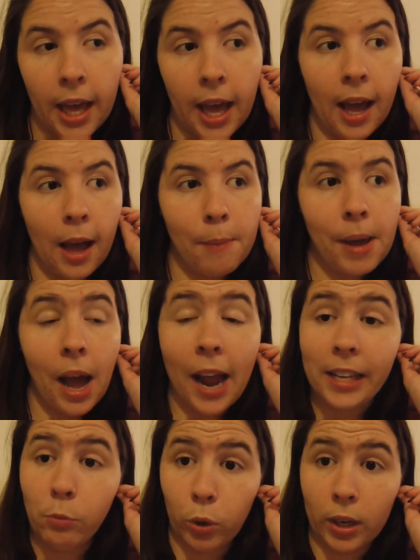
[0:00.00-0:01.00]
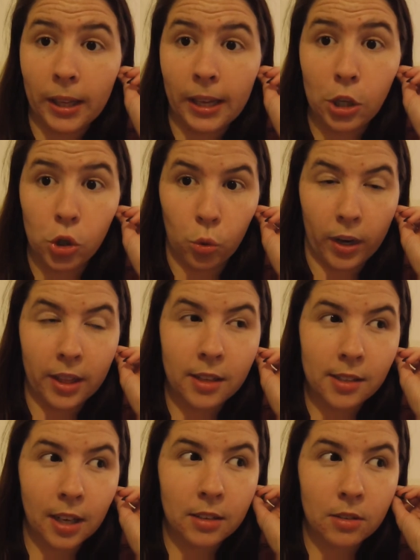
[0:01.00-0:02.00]
I really enjoyed The
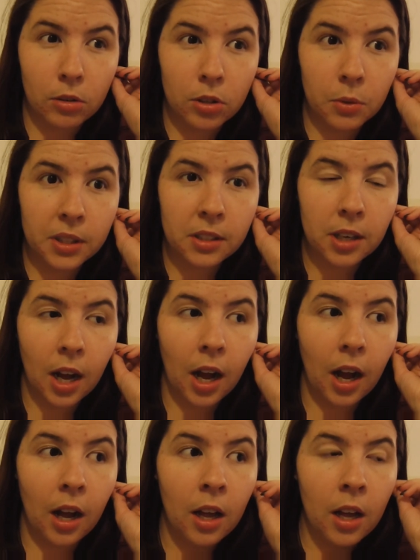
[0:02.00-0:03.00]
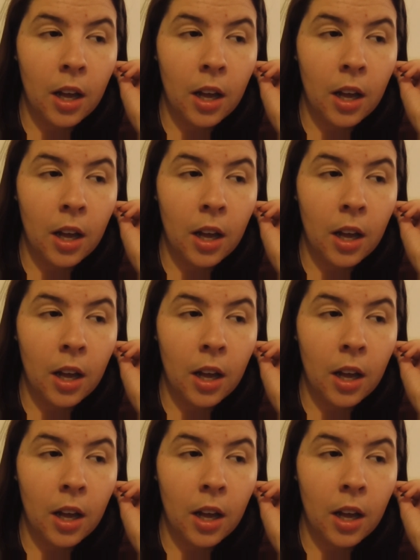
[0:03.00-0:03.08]
Sun Is Also a Star.